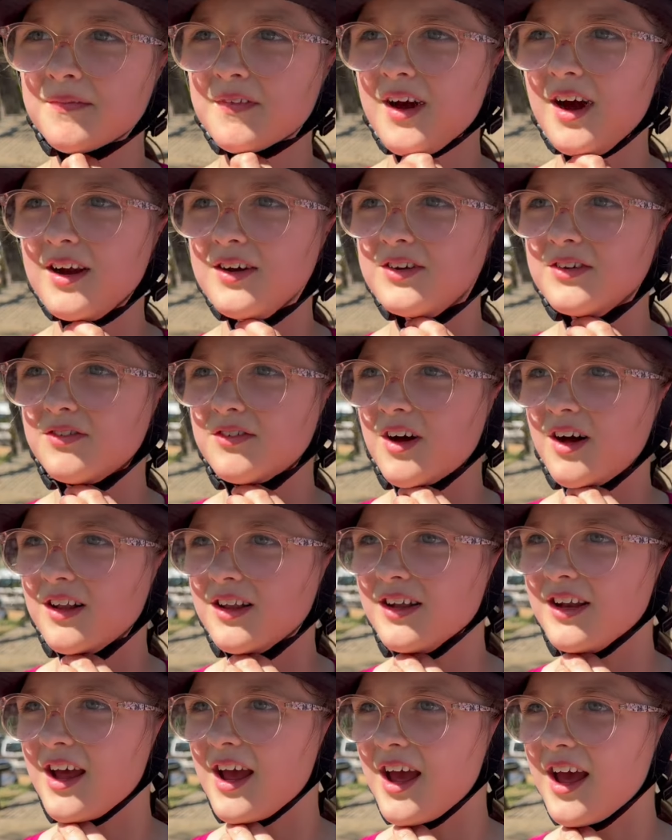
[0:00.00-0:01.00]
kind of
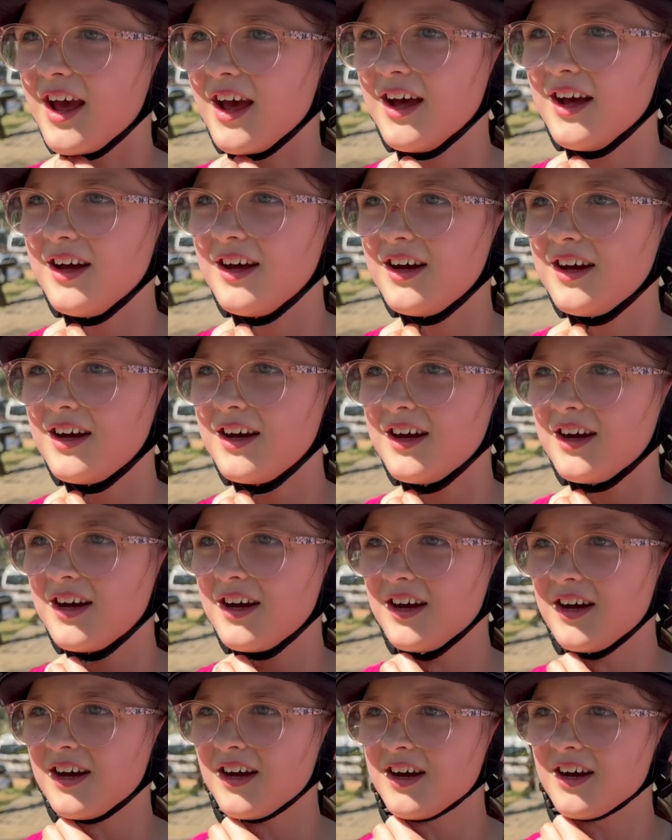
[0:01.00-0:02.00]
coloured hair. Ah,
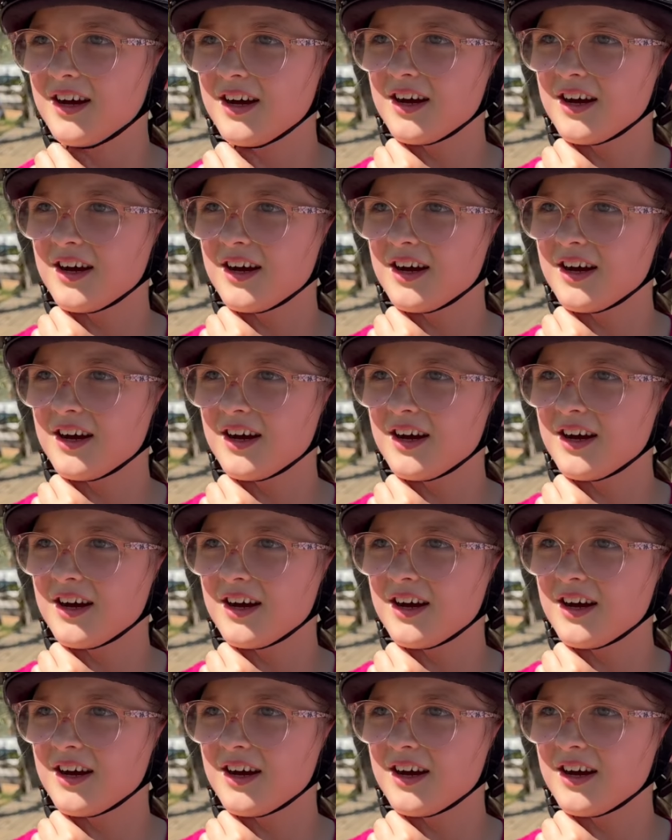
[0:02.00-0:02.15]
yeah.